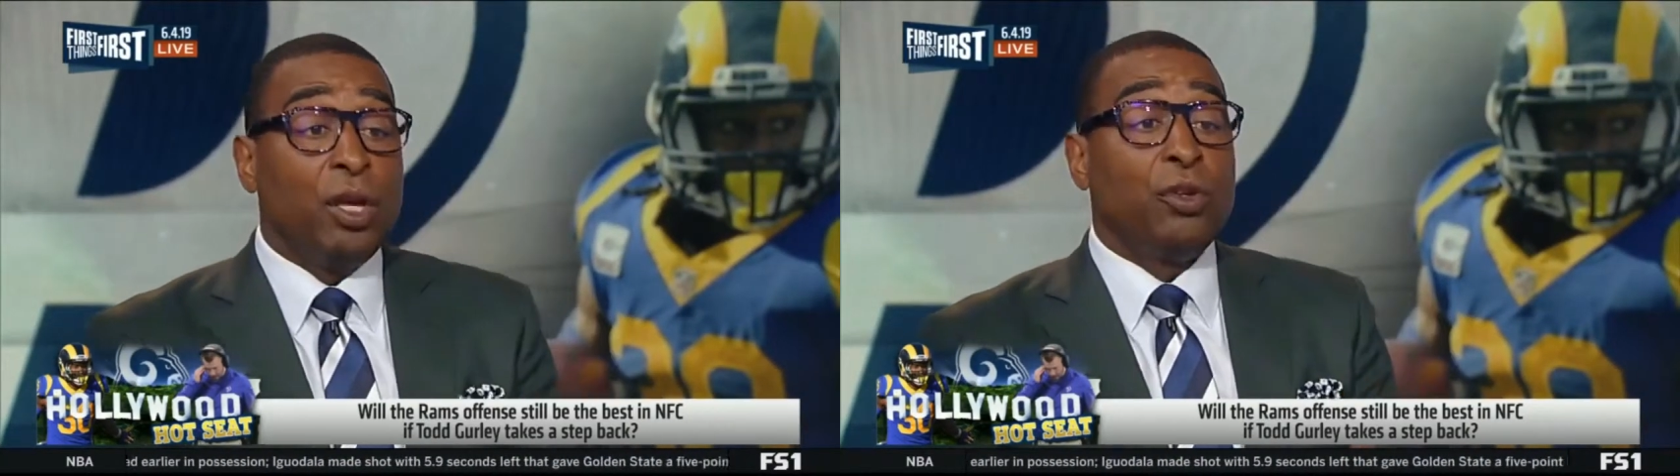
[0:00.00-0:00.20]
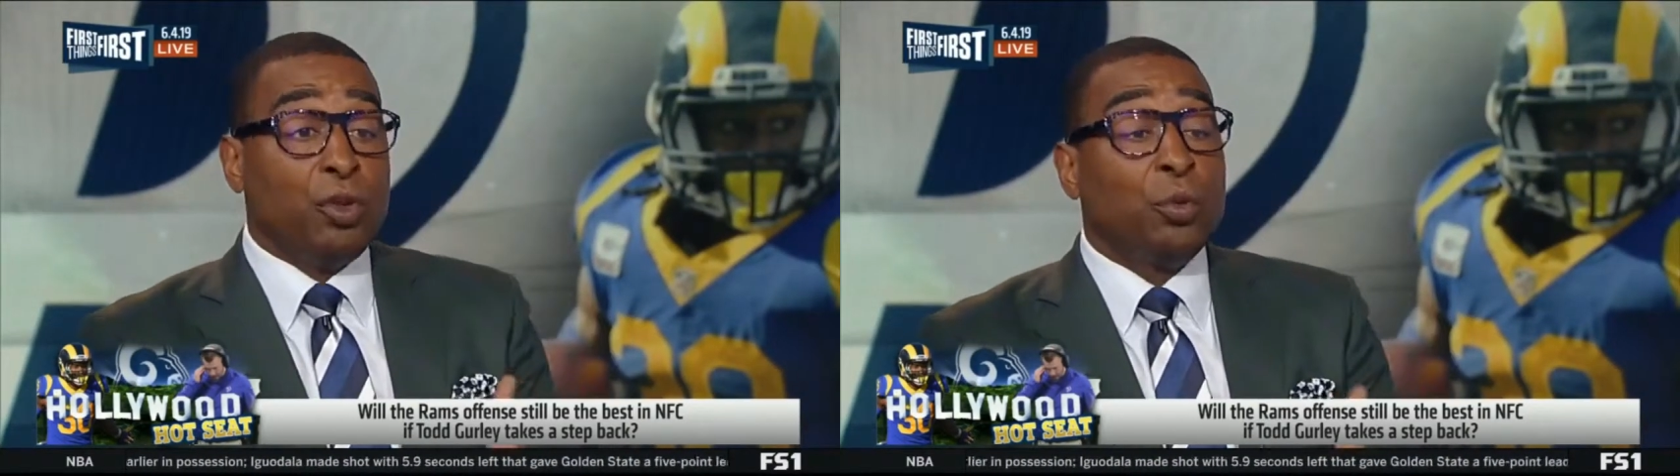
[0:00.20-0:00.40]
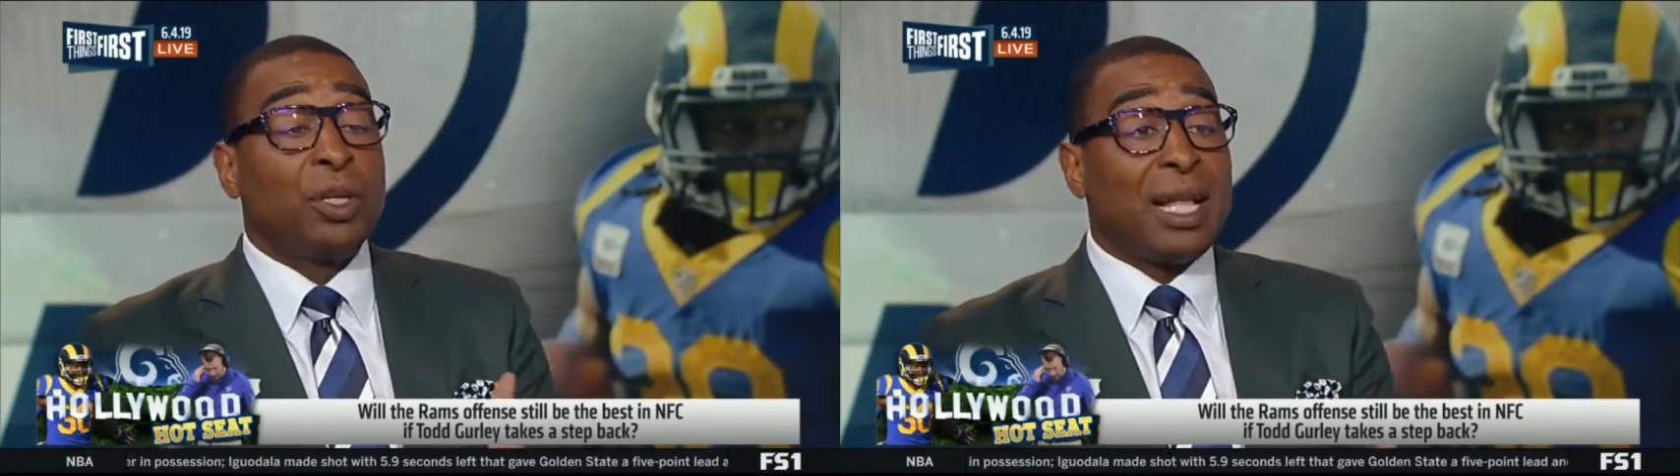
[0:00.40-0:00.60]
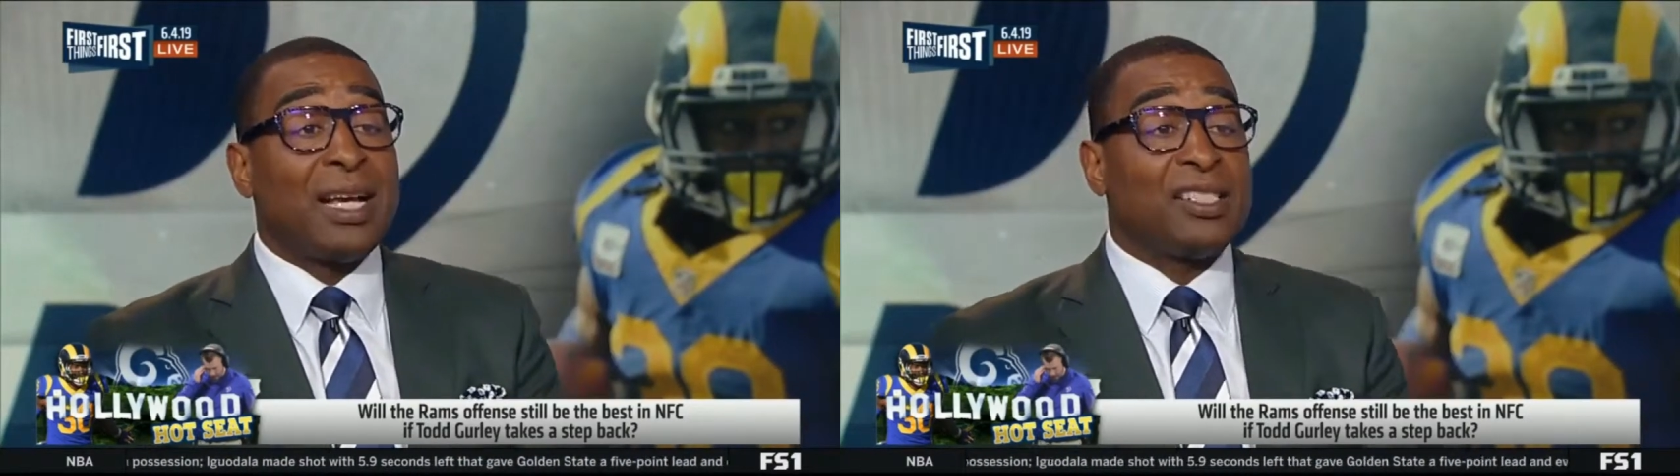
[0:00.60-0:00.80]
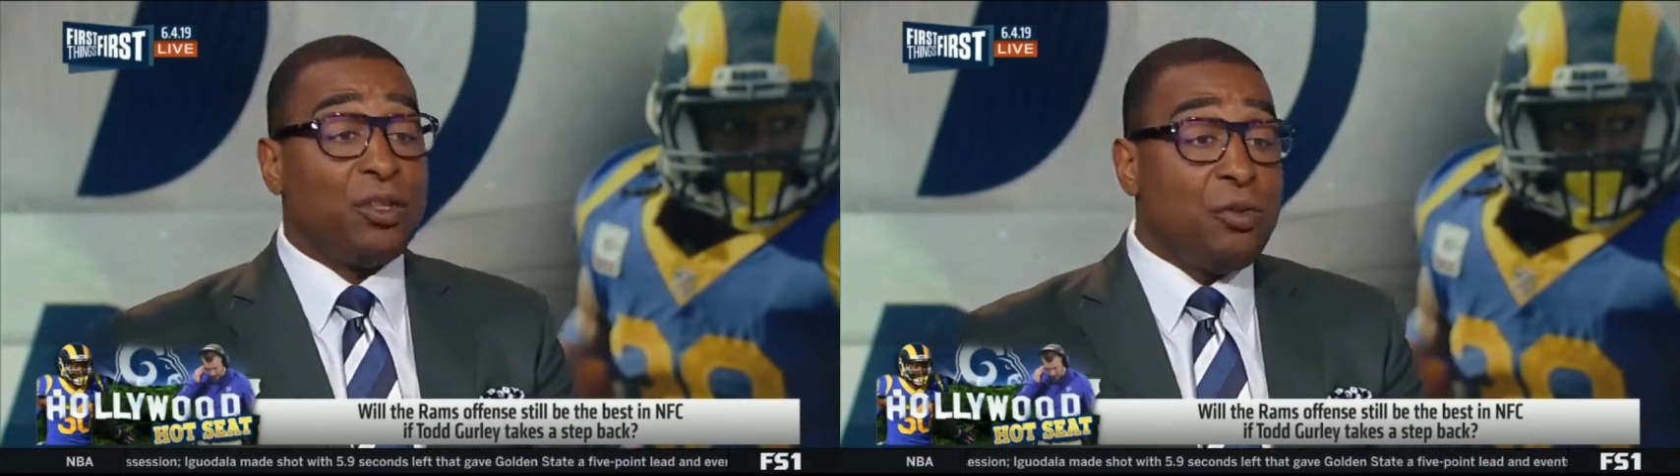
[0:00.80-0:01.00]
you
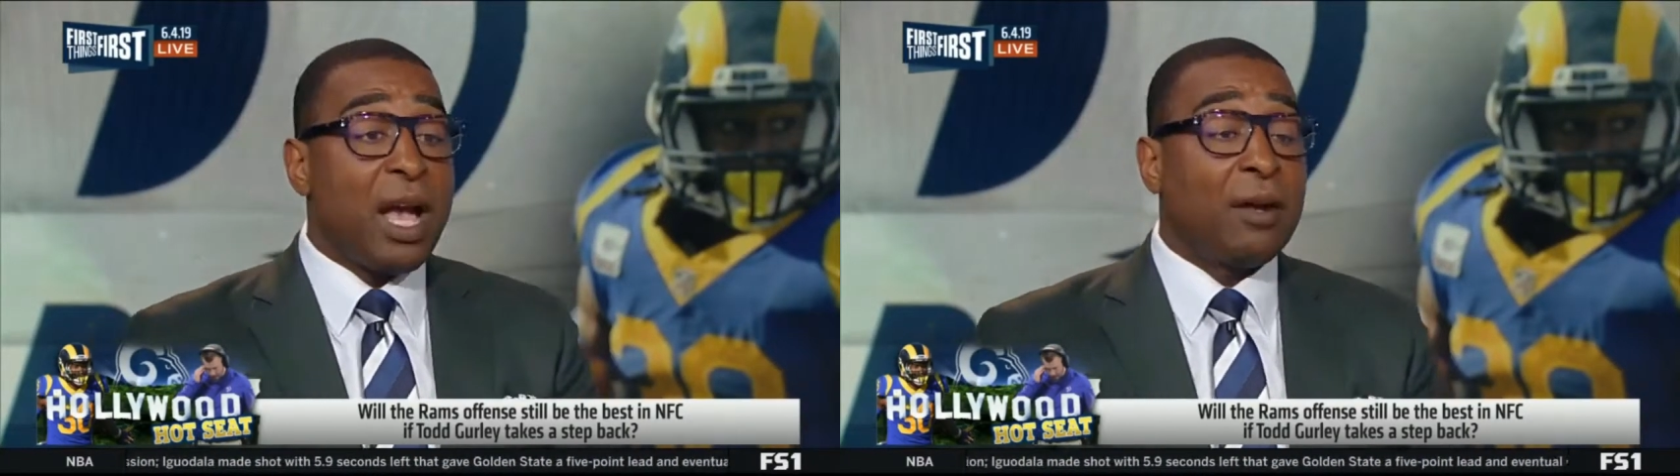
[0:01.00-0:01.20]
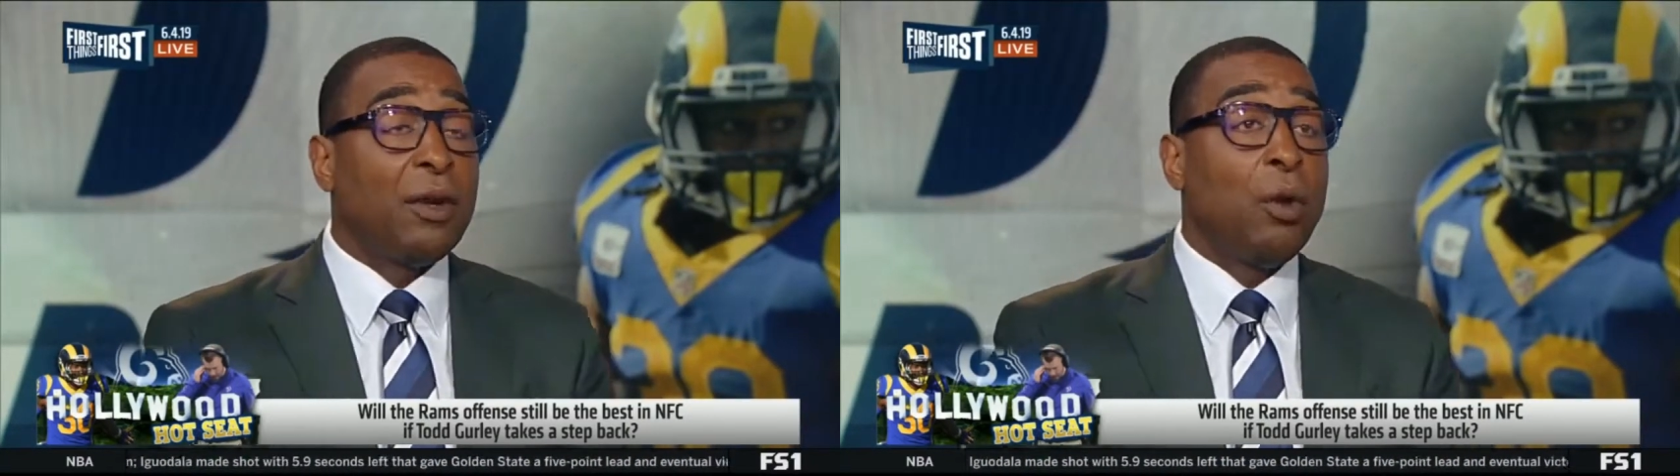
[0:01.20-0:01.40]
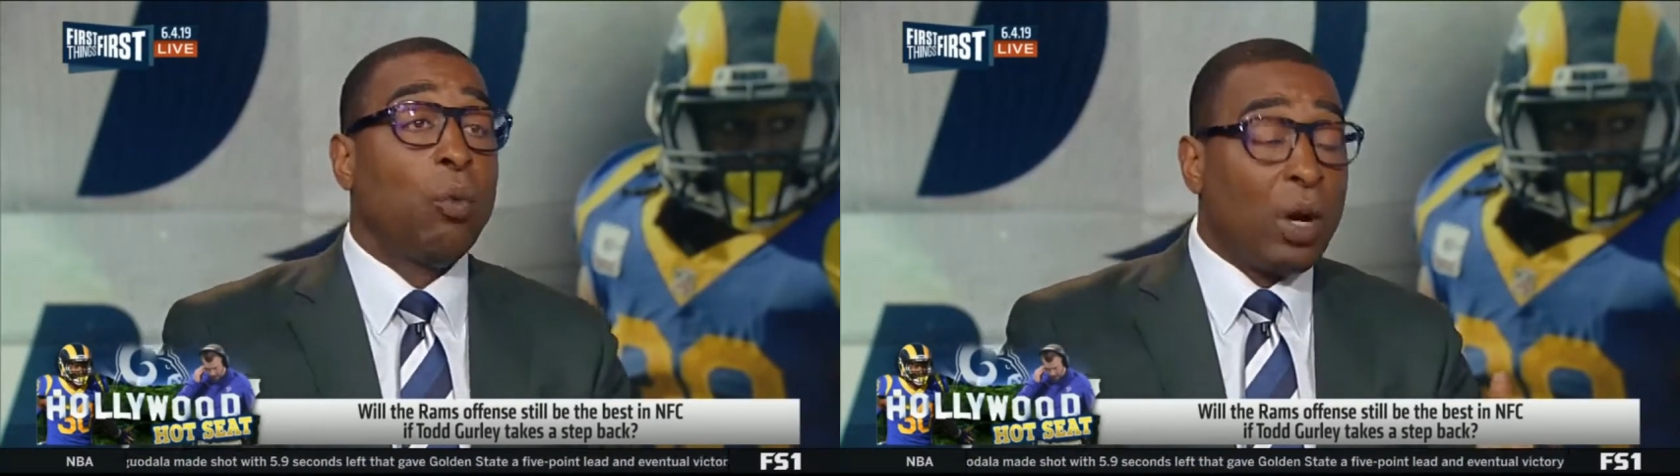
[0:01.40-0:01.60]
realize that you have